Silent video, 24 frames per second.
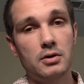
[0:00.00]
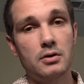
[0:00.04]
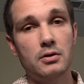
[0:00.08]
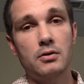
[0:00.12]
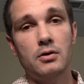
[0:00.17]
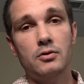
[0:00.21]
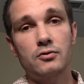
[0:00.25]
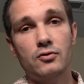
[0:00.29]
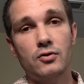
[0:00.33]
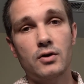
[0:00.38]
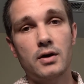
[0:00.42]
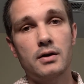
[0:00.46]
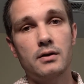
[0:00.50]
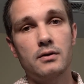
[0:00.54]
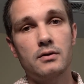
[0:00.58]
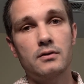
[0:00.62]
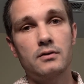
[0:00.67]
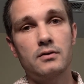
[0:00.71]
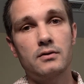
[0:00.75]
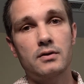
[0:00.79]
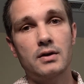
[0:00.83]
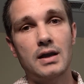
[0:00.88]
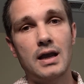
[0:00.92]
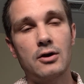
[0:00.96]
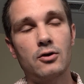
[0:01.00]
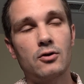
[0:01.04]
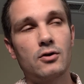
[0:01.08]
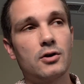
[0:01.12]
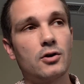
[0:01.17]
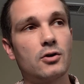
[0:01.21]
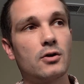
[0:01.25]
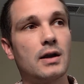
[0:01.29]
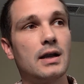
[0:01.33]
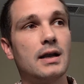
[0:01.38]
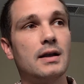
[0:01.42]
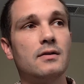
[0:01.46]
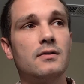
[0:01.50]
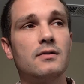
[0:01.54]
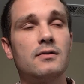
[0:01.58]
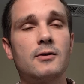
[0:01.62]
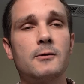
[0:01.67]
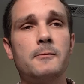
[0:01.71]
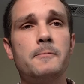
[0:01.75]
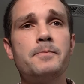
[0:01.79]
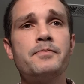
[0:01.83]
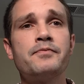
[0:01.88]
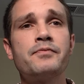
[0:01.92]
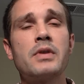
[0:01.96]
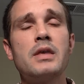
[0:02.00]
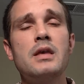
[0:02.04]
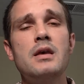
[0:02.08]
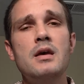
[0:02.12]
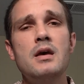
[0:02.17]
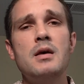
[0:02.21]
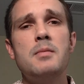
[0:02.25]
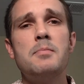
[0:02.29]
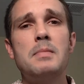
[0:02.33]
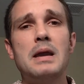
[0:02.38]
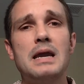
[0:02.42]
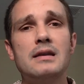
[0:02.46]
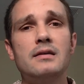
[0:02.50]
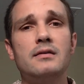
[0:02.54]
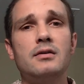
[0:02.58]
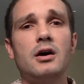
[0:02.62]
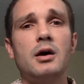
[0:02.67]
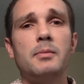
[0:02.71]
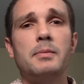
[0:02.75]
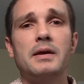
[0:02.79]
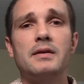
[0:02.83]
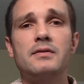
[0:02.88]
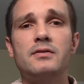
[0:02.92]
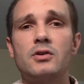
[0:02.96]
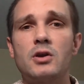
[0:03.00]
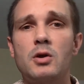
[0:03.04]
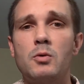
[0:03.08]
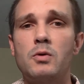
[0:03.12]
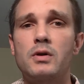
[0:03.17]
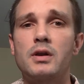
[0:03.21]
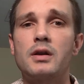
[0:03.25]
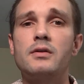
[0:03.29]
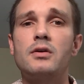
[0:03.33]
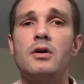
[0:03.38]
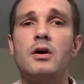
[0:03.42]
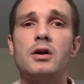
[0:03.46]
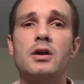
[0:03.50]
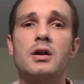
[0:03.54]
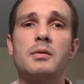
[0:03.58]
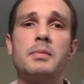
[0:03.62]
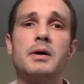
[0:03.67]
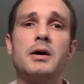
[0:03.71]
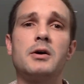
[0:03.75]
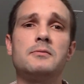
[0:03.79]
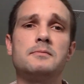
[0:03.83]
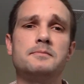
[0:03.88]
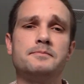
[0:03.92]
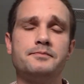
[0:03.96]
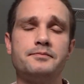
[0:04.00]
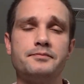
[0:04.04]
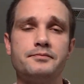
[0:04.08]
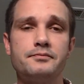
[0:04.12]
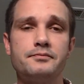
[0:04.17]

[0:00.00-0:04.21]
I'll try to cater to your needs. So main topics here I want to talk about.